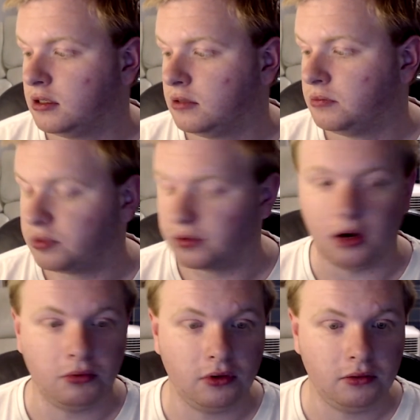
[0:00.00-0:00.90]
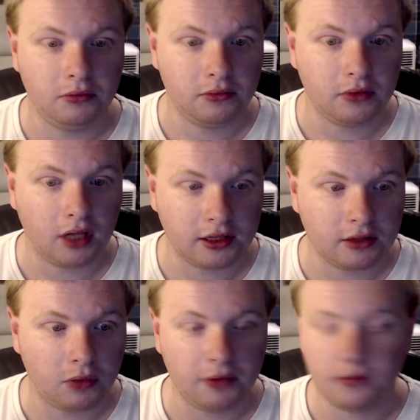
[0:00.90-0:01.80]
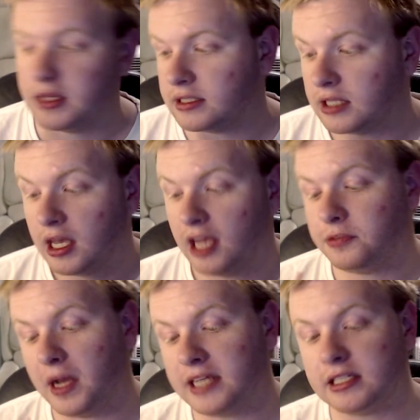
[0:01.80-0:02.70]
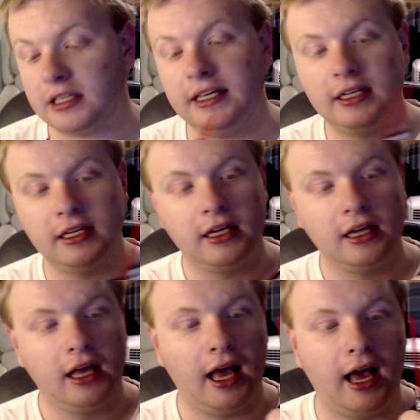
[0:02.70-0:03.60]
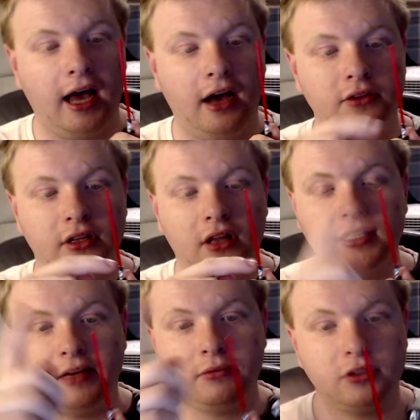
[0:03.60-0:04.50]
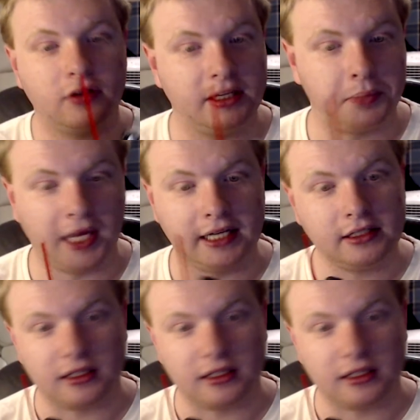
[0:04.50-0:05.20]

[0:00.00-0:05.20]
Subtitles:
problem at the moment with this, especially how the lightsaber's already banned.